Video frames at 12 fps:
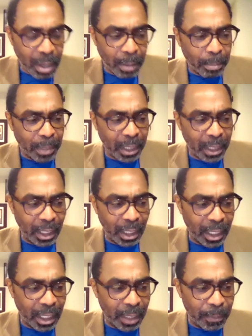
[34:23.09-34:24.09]
But
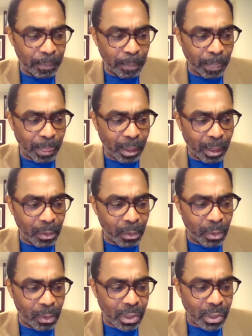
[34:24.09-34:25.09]

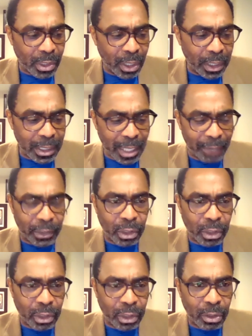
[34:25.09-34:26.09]
studies have
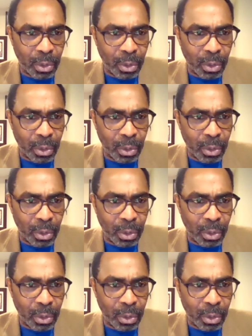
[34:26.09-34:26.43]
shown